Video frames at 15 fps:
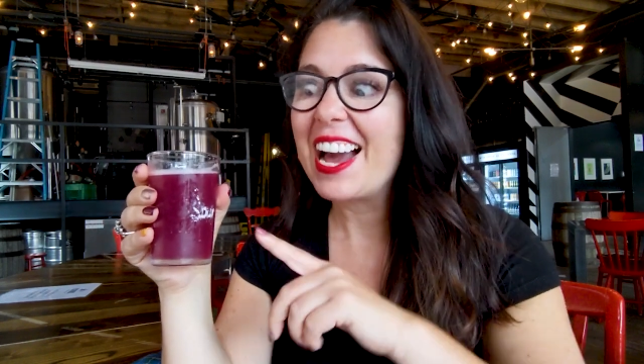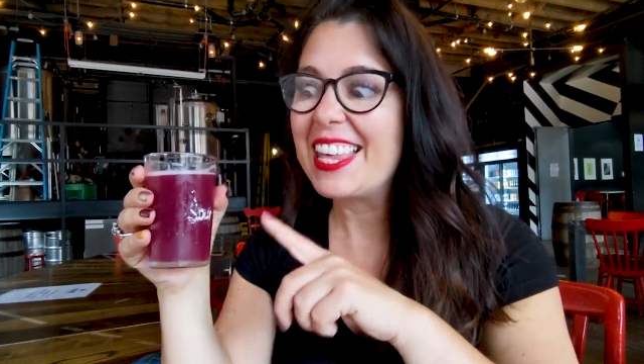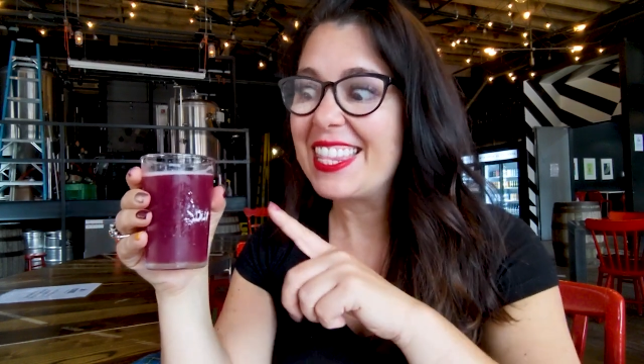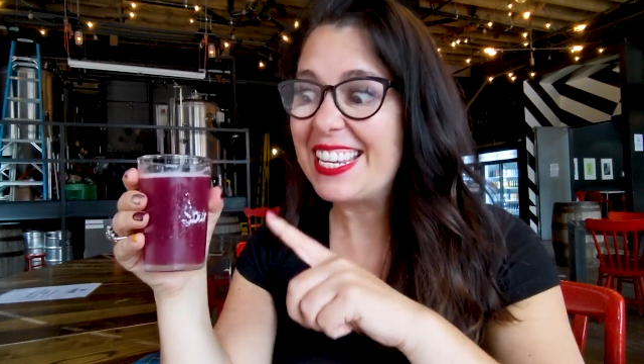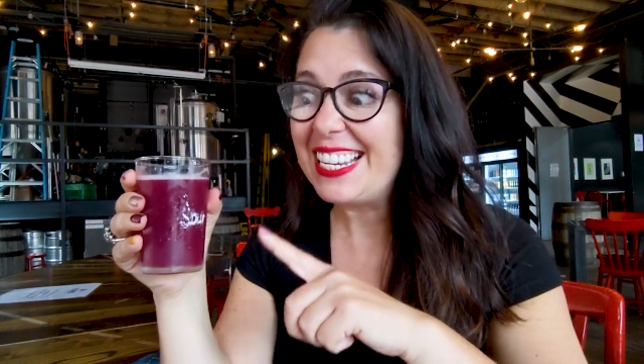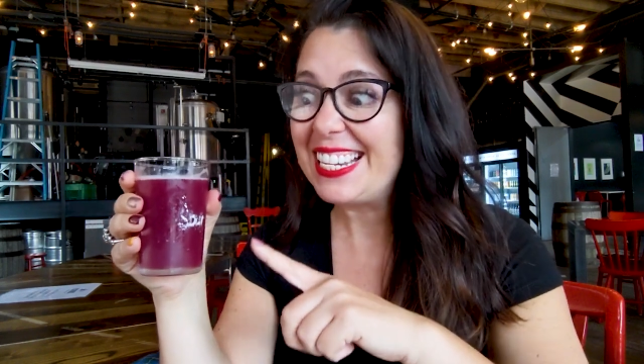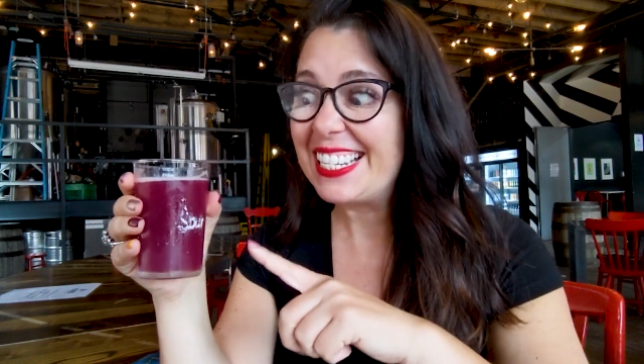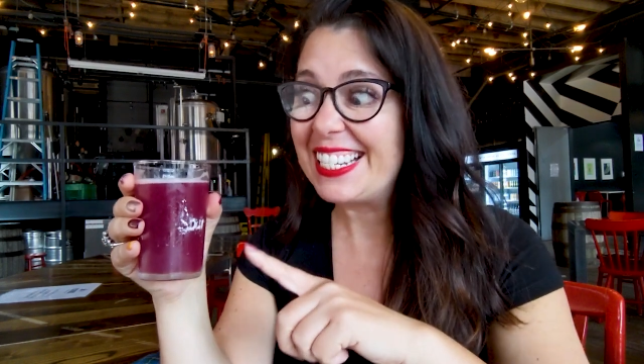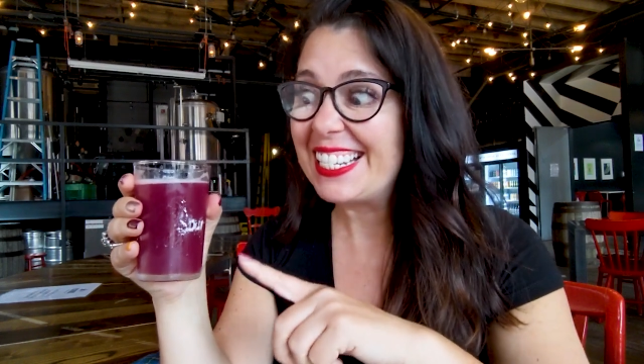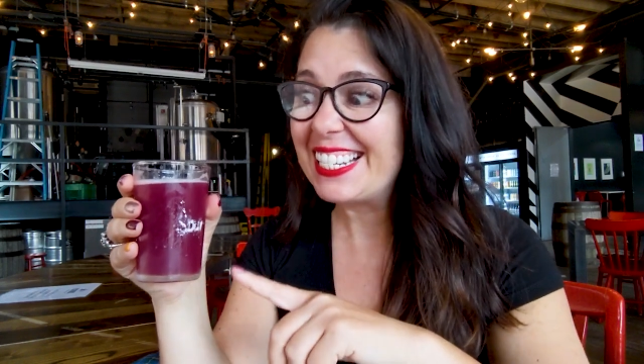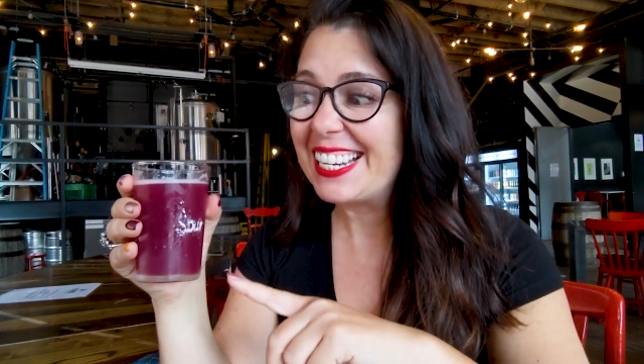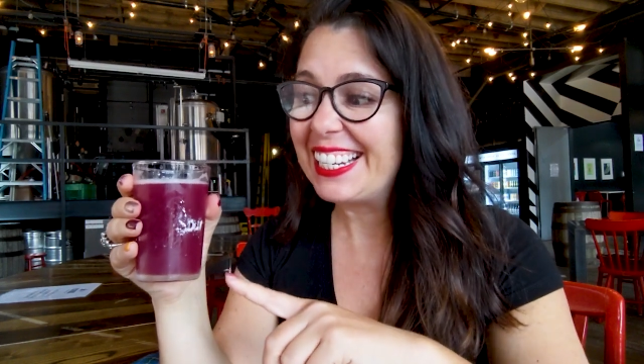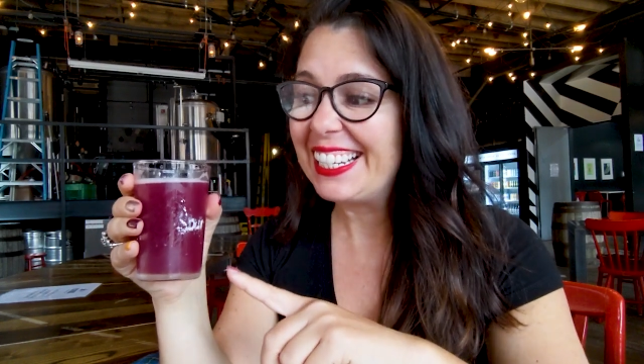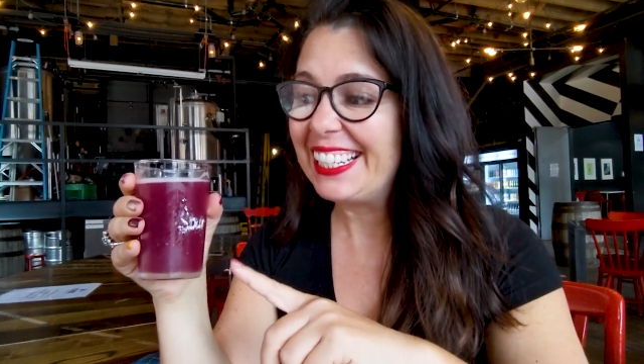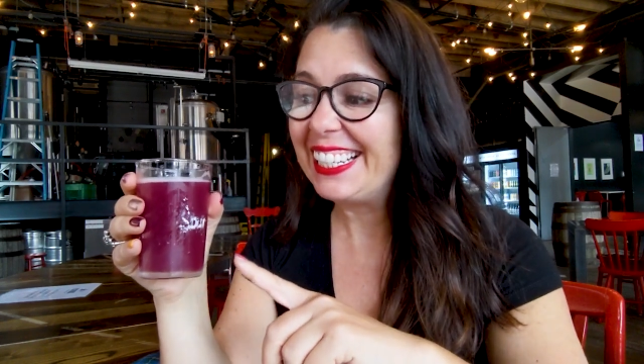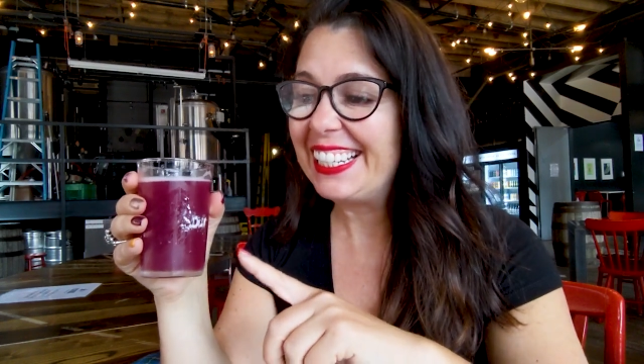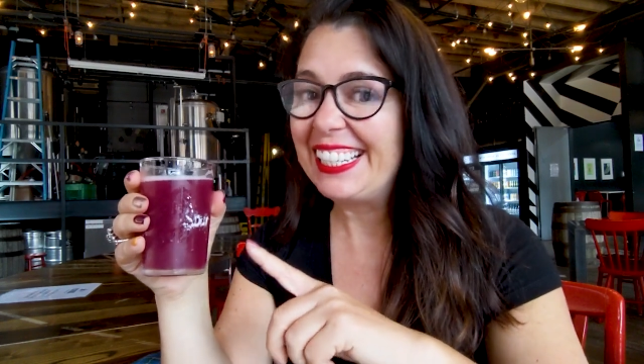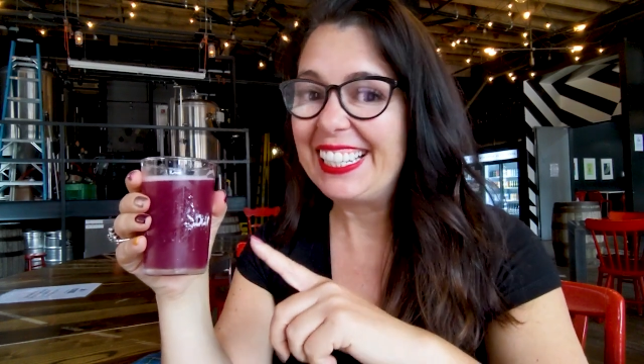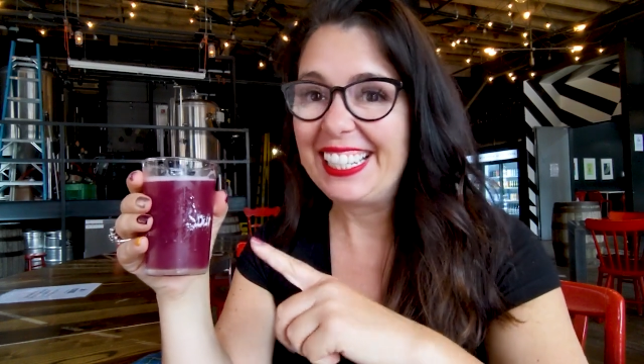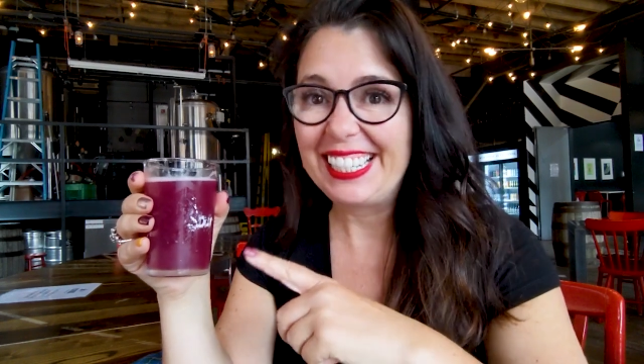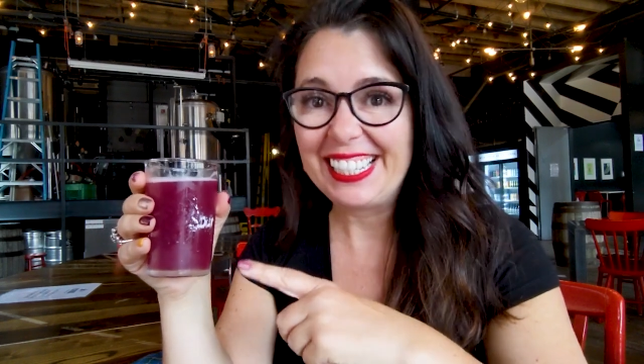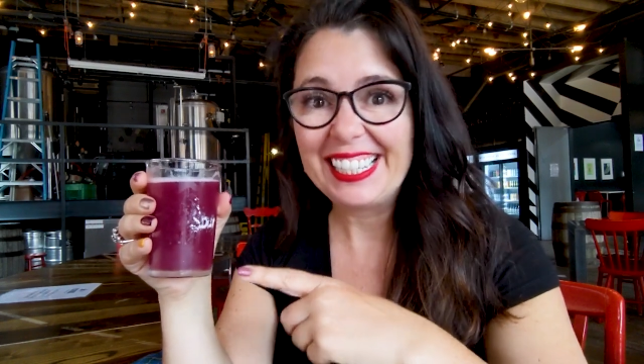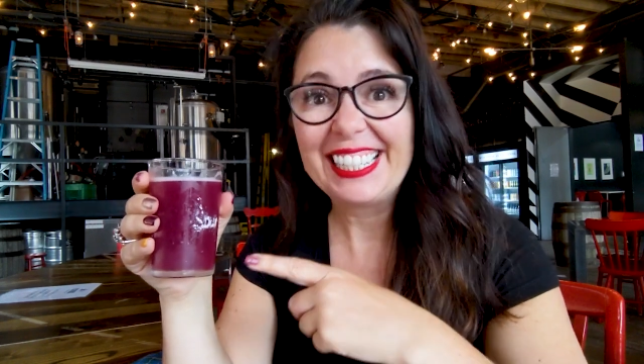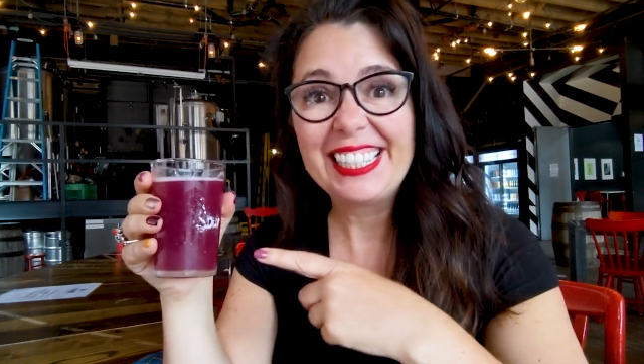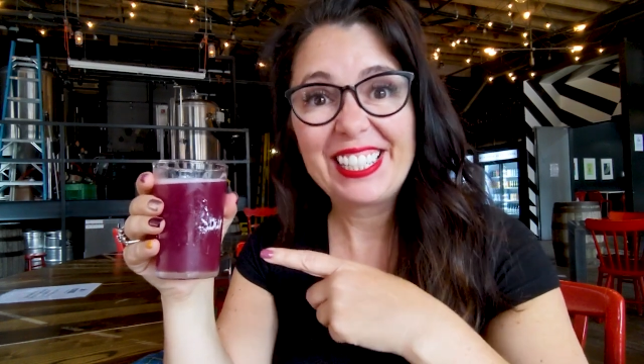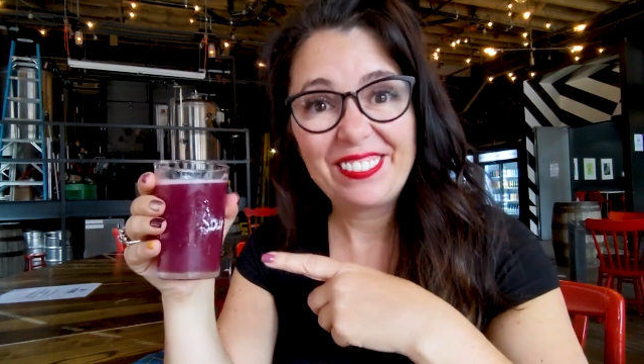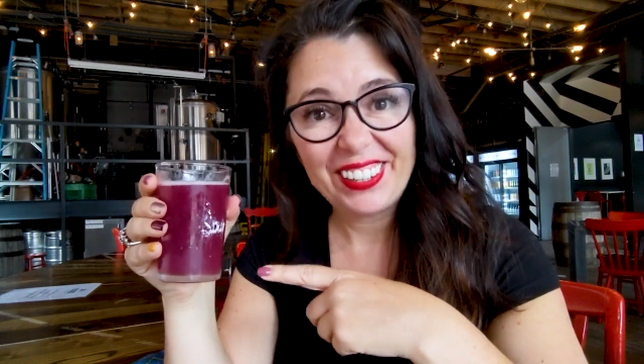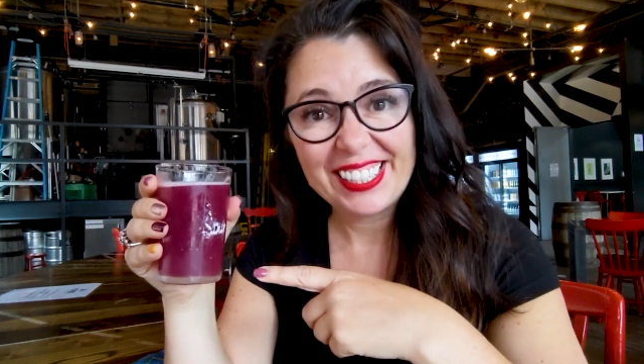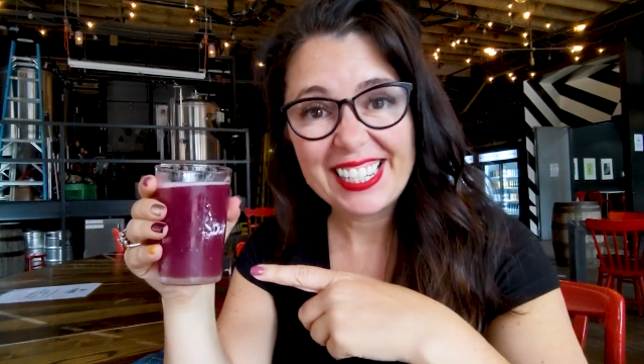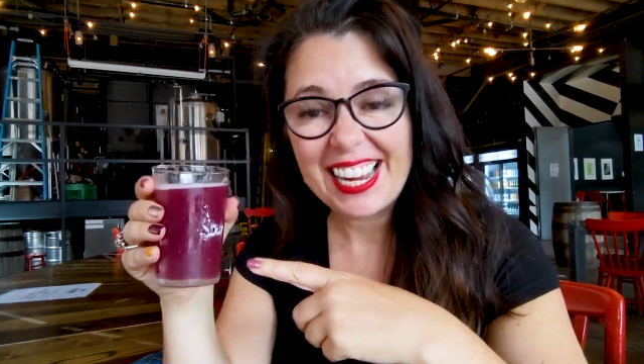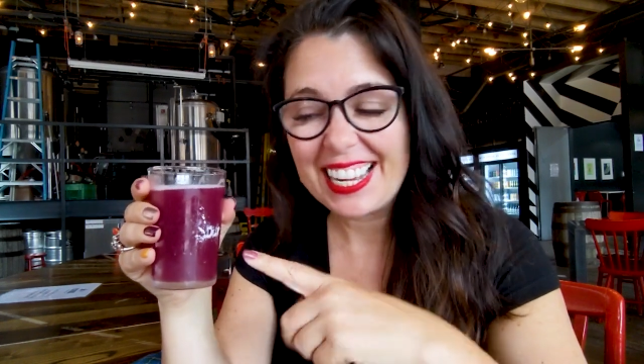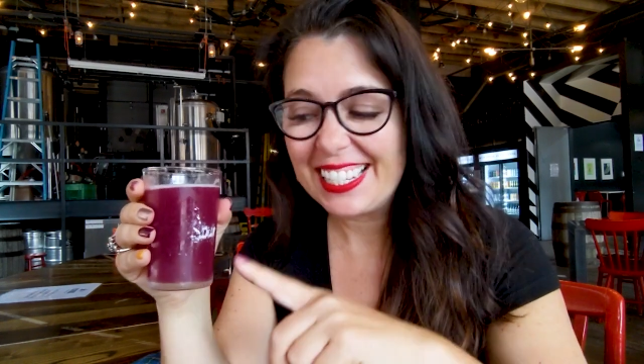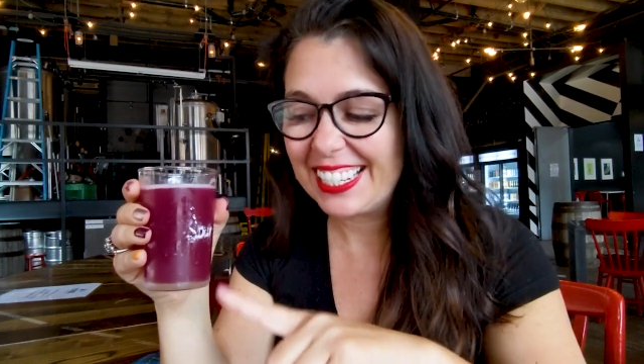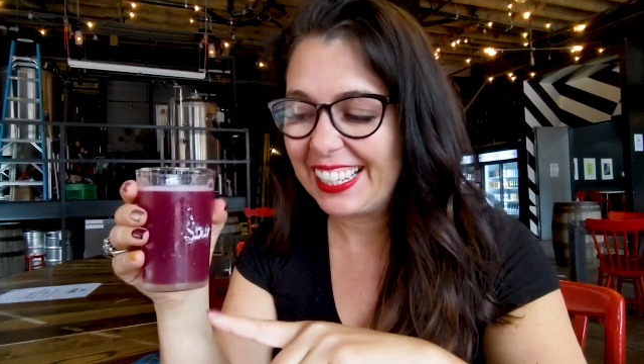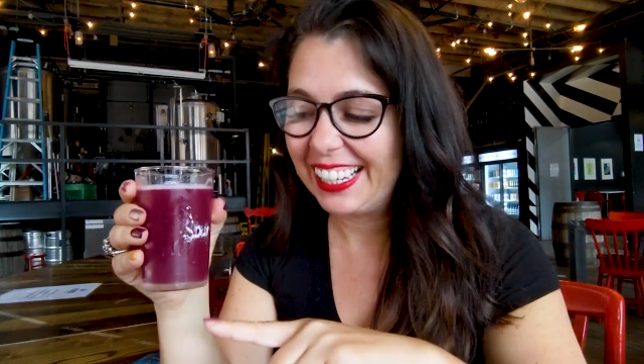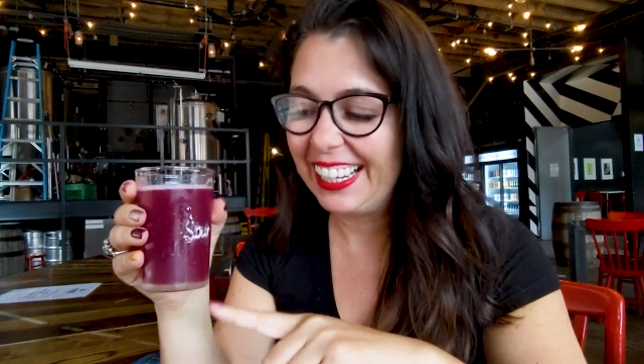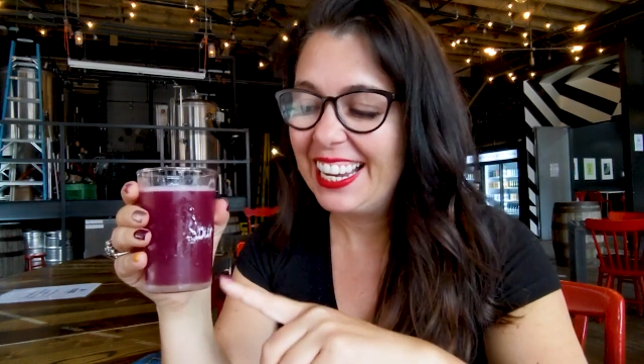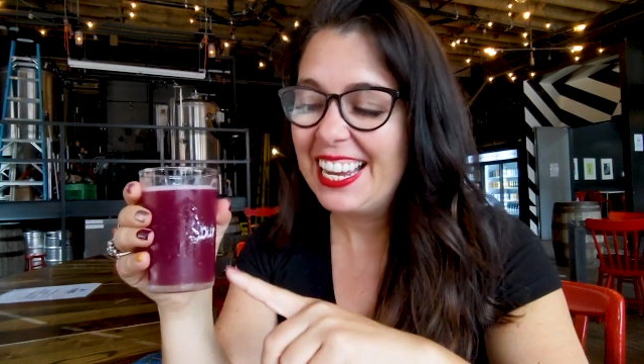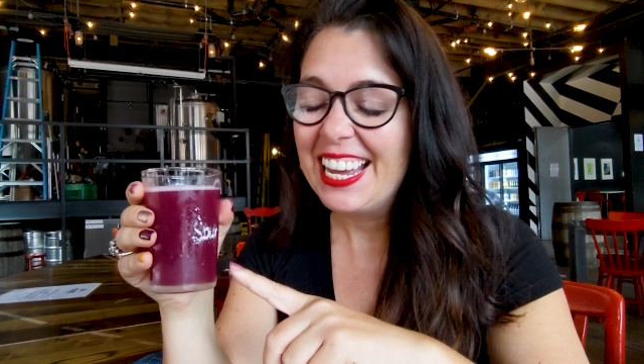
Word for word: This is fantastic.